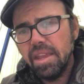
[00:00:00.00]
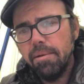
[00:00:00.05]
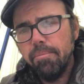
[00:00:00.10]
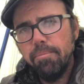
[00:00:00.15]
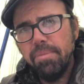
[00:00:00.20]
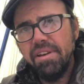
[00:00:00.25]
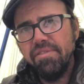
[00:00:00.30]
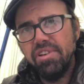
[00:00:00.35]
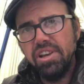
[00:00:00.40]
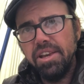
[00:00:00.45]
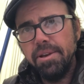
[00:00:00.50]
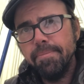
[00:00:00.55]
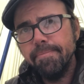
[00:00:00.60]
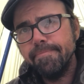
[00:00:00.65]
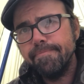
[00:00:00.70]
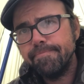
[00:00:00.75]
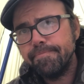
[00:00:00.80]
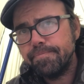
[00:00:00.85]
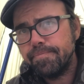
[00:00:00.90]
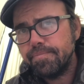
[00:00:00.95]
bivvy.
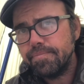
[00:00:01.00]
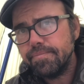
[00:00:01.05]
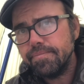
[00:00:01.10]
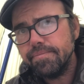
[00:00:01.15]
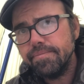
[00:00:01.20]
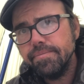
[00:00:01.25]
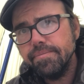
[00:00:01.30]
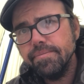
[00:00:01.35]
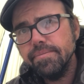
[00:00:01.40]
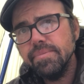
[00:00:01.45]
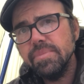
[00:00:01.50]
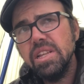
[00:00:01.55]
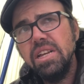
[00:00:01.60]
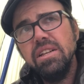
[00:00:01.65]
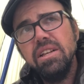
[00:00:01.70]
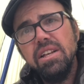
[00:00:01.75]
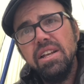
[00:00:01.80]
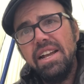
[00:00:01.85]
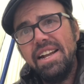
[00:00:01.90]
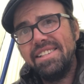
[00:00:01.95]

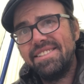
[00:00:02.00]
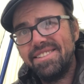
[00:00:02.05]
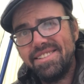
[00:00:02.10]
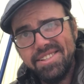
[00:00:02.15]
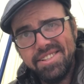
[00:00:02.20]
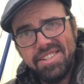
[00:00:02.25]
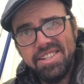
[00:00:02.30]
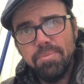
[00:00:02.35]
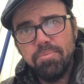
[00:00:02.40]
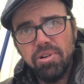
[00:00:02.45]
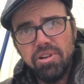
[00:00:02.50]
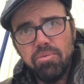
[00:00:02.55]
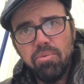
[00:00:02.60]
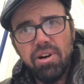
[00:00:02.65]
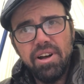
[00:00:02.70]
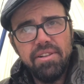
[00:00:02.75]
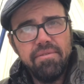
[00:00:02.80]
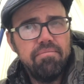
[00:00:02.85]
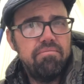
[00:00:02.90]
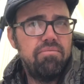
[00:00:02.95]
It's the zippered
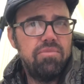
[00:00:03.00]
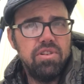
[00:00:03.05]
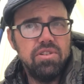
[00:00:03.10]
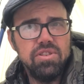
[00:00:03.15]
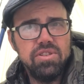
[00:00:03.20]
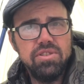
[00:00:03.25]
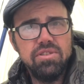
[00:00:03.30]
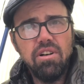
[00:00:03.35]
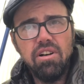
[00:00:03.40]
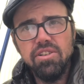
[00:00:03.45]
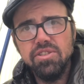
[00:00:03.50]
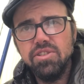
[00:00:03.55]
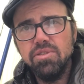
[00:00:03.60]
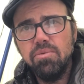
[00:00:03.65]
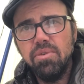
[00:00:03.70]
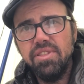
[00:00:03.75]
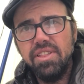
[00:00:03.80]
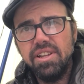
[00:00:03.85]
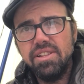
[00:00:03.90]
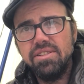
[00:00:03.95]
one. There's also
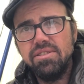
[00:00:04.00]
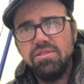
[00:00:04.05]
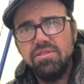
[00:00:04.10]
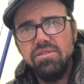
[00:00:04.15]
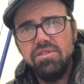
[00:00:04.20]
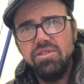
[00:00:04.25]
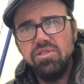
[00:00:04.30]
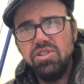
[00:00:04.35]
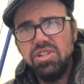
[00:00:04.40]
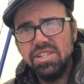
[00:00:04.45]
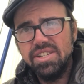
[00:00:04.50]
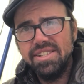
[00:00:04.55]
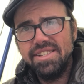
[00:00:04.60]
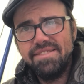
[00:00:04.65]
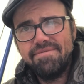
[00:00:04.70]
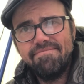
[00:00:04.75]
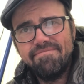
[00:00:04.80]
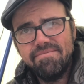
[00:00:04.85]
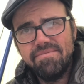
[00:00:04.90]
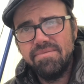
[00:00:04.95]
one that you
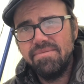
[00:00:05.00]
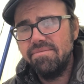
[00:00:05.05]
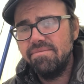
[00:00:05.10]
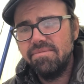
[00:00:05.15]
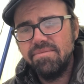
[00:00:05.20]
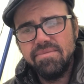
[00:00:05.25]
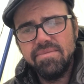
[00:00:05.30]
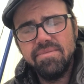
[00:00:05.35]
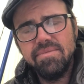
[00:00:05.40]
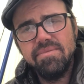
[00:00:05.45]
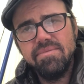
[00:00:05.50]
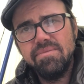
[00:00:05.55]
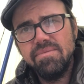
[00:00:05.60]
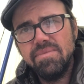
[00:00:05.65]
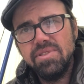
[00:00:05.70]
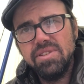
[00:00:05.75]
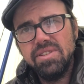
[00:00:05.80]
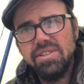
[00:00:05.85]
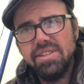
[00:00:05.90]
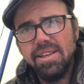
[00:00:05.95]
just
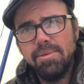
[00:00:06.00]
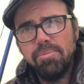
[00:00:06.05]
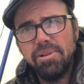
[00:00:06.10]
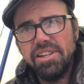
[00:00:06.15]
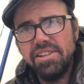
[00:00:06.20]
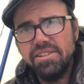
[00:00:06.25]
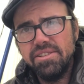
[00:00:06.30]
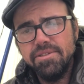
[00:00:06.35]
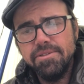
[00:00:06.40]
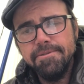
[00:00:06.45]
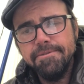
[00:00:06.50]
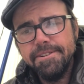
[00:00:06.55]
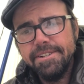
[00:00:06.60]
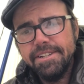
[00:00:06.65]
slip into.